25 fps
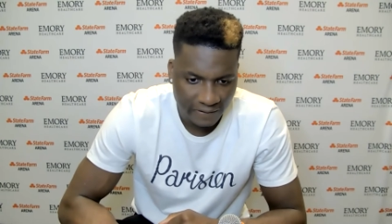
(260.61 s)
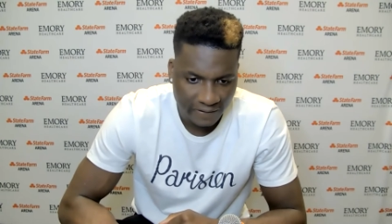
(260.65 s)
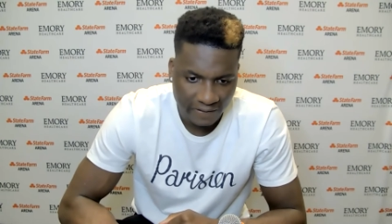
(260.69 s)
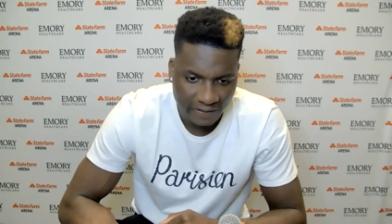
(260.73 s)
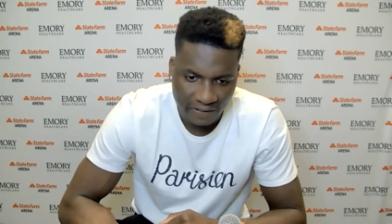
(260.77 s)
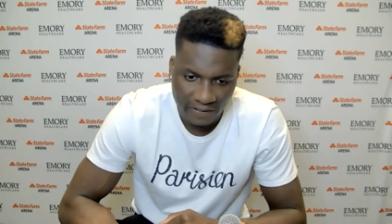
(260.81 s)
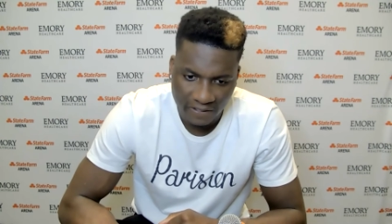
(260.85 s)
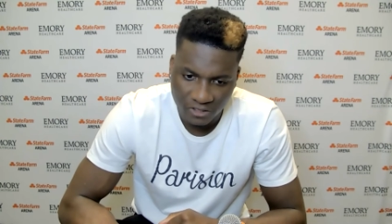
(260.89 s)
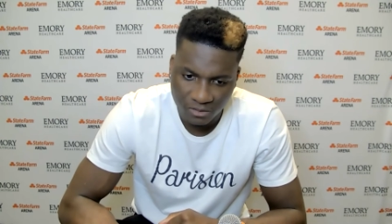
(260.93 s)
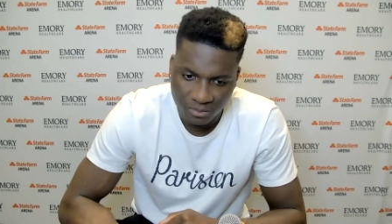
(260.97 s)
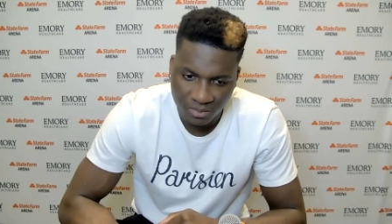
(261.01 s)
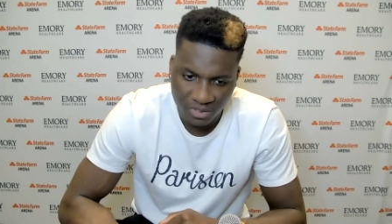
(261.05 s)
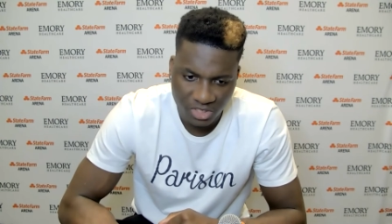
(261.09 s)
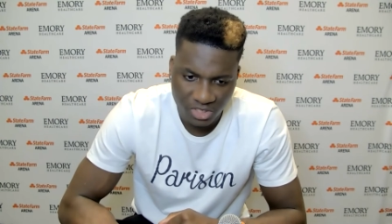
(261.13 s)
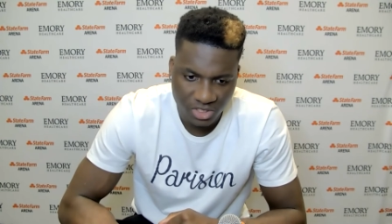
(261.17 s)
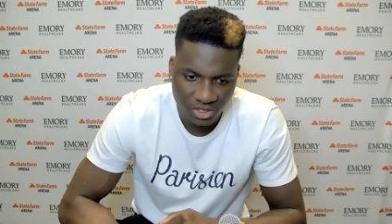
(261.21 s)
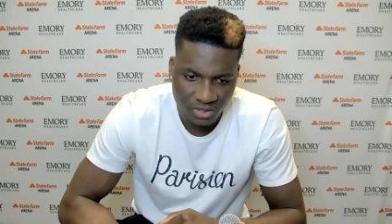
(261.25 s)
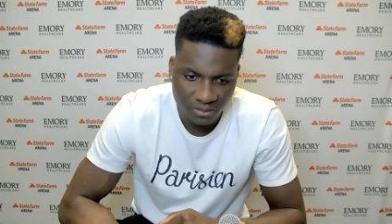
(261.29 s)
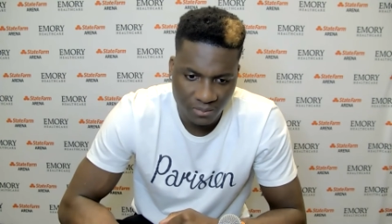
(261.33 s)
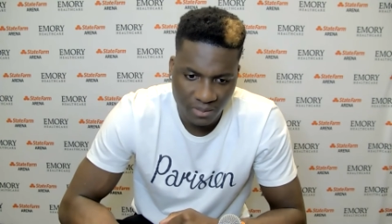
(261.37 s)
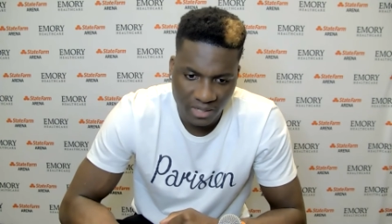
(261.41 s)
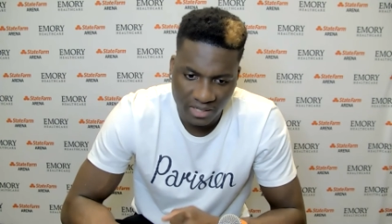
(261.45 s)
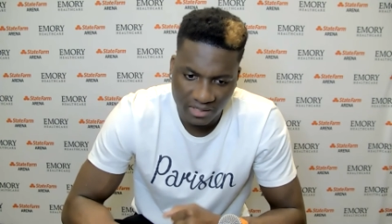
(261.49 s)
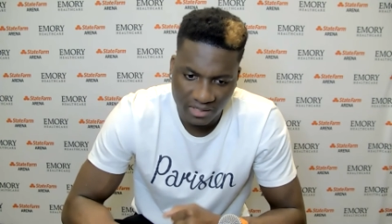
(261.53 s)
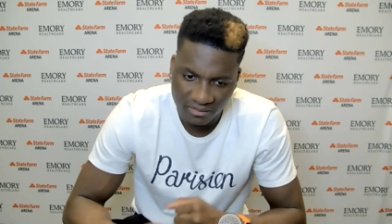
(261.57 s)
especially
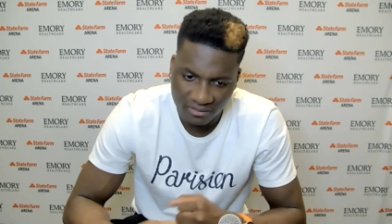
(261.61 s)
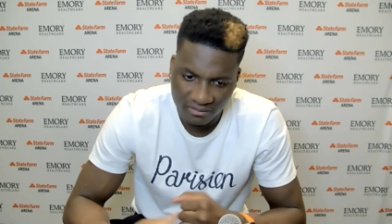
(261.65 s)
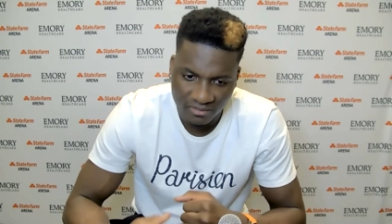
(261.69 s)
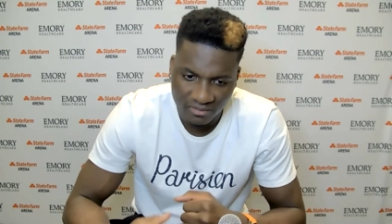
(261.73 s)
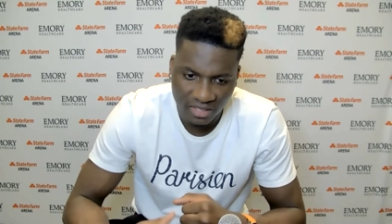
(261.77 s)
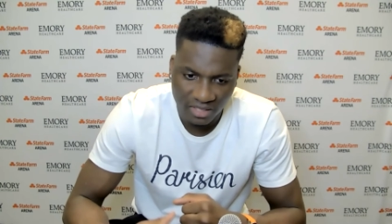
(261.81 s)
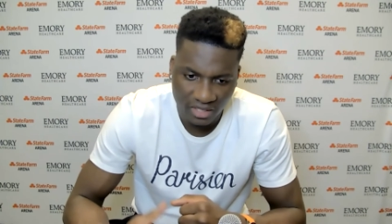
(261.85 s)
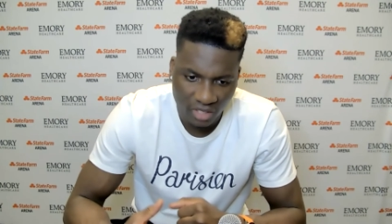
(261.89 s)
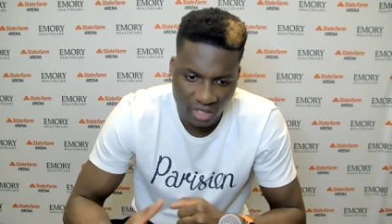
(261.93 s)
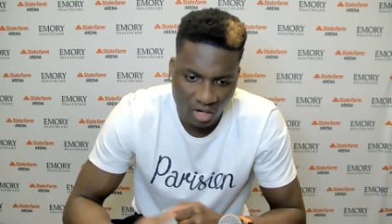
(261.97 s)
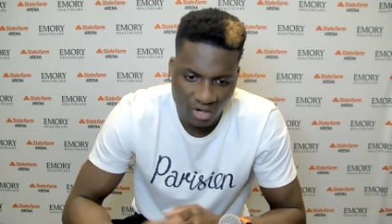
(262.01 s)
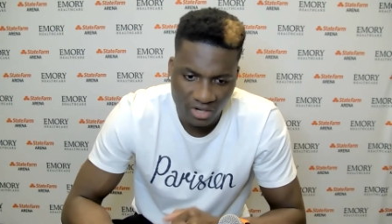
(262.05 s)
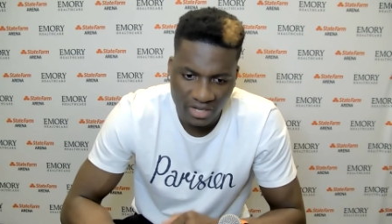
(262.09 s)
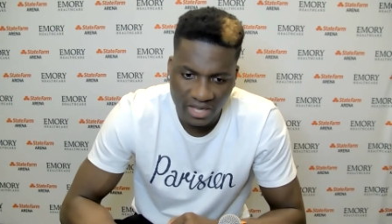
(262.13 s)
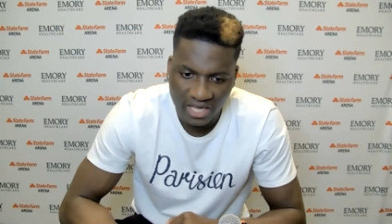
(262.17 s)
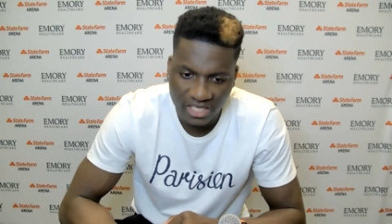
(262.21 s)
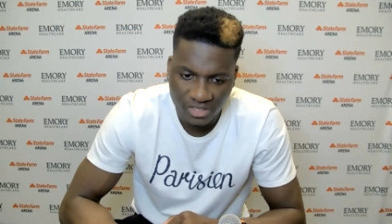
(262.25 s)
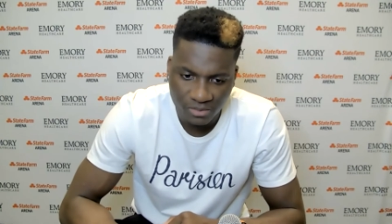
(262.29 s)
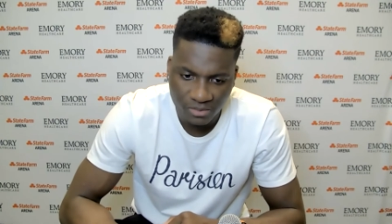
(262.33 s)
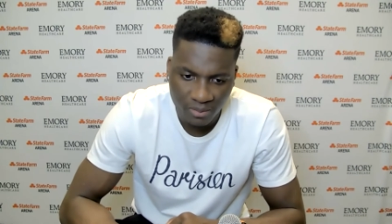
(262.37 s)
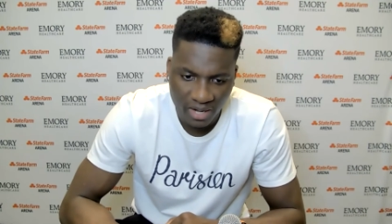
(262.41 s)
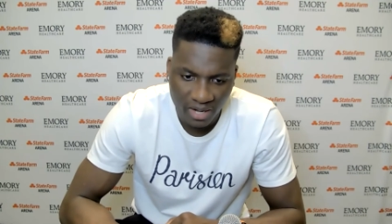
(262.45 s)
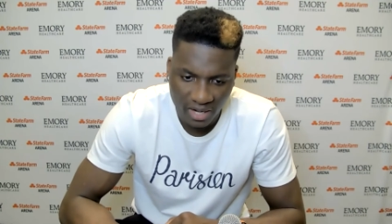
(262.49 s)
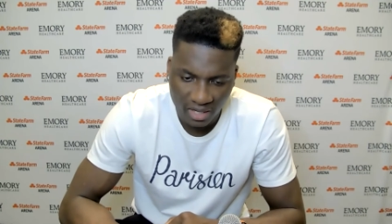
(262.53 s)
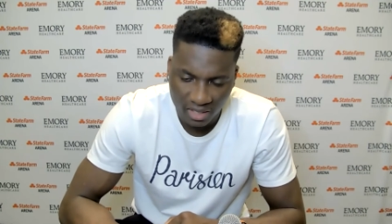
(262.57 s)
by getting our
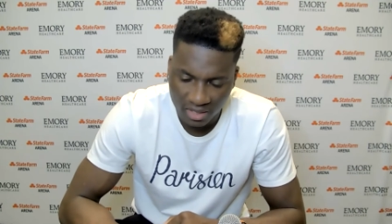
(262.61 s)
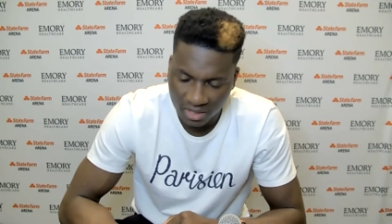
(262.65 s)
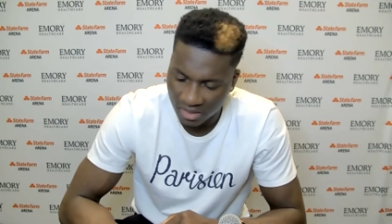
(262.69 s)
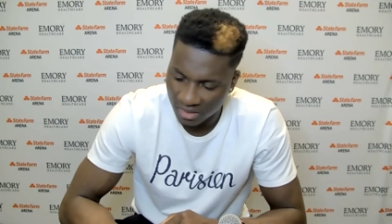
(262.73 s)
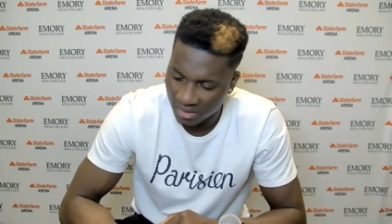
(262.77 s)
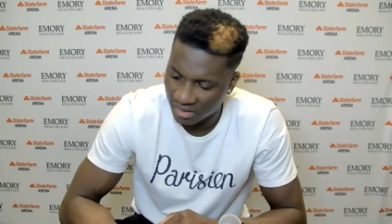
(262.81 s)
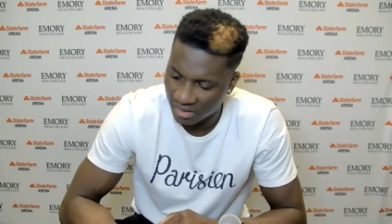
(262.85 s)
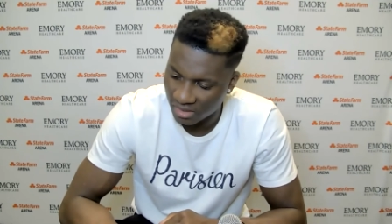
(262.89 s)
guys back.